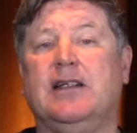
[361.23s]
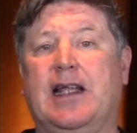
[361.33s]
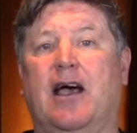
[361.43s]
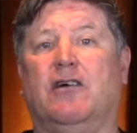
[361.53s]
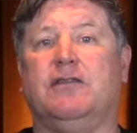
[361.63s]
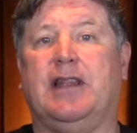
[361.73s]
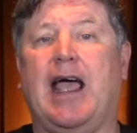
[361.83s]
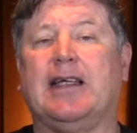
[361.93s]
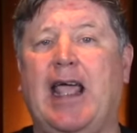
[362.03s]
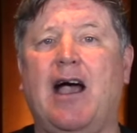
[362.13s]
Now,
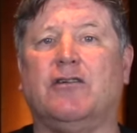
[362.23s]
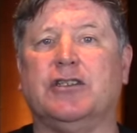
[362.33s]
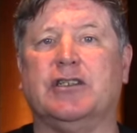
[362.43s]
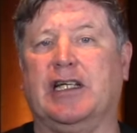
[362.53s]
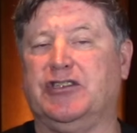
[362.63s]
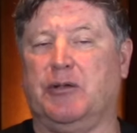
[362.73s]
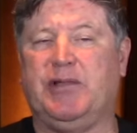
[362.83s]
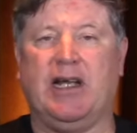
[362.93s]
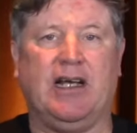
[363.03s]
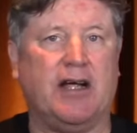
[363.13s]
that calendar gets
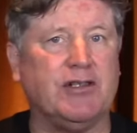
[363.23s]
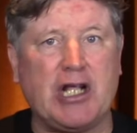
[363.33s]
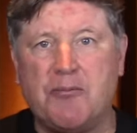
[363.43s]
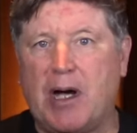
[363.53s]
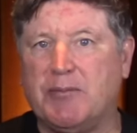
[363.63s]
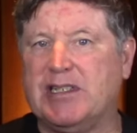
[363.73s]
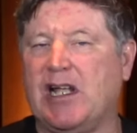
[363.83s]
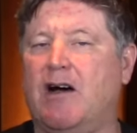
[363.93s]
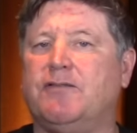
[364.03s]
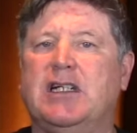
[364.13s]
updated every day by
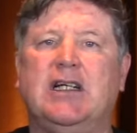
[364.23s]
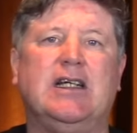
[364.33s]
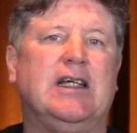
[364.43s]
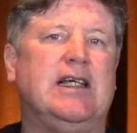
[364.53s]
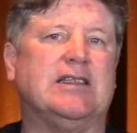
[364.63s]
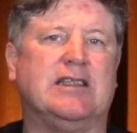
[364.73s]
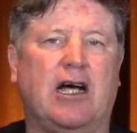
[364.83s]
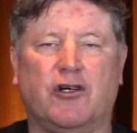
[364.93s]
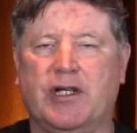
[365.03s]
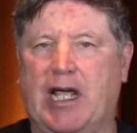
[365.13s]
myself. It's
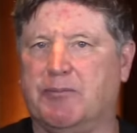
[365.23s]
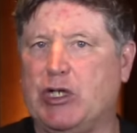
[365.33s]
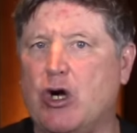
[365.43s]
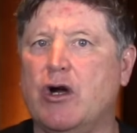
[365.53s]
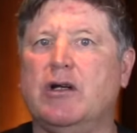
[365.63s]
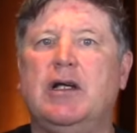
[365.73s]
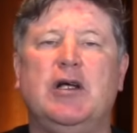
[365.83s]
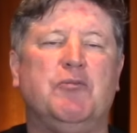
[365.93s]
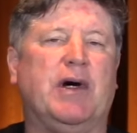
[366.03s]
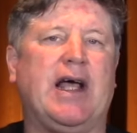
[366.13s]
not only kept current,
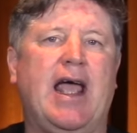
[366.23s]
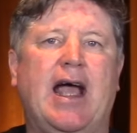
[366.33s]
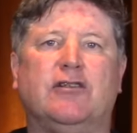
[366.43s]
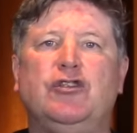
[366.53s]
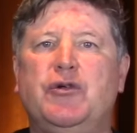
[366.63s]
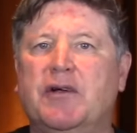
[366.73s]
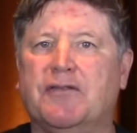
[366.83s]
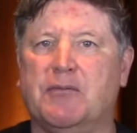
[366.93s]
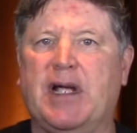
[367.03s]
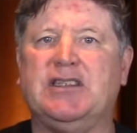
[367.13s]
but I add new
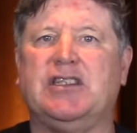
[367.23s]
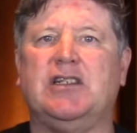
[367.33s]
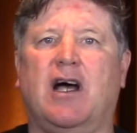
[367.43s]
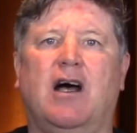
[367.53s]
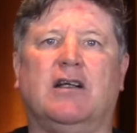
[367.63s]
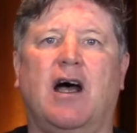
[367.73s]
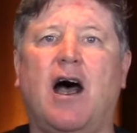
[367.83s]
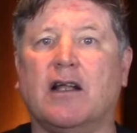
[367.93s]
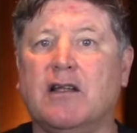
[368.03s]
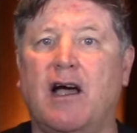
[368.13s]
information on
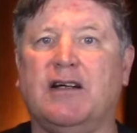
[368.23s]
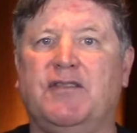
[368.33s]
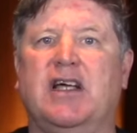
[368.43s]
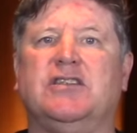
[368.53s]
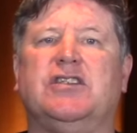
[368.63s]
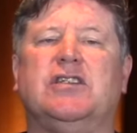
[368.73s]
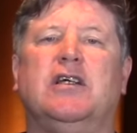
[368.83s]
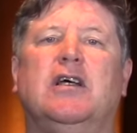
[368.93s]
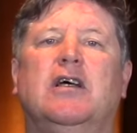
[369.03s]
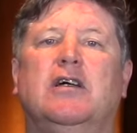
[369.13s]
online events.
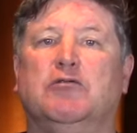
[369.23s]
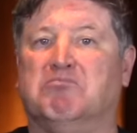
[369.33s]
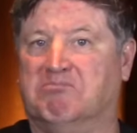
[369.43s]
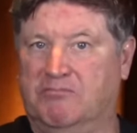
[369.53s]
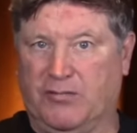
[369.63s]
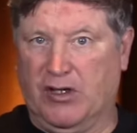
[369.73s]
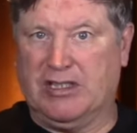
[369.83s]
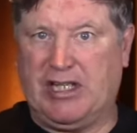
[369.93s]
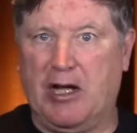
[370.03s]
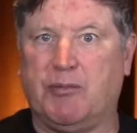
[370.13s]
For
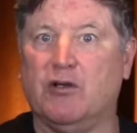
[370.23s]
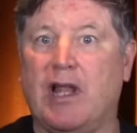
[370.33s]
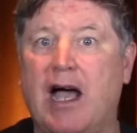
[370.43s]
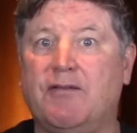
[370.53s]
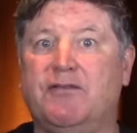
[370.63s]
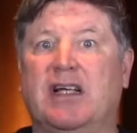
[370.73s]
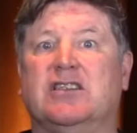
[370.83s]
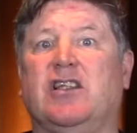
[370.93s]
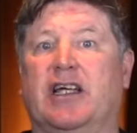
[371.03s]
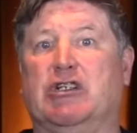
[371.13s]
example, live
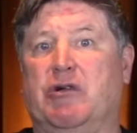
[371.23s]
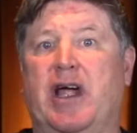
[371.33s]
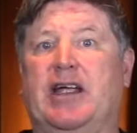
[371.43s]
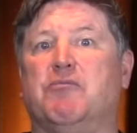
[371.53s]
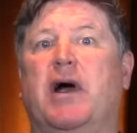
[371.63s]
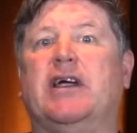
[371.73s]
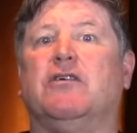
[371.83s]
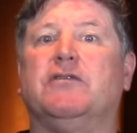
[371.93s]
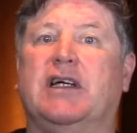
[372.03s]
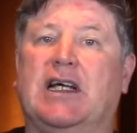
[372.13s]
events like Craig and
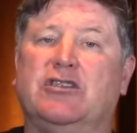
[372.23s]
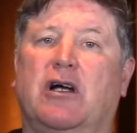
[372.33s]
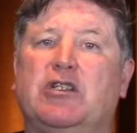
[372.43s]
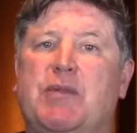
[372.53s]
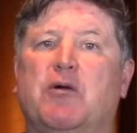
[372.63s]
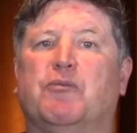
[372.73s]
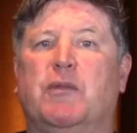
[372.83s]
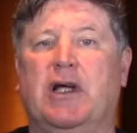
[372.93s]
Michael that I talked about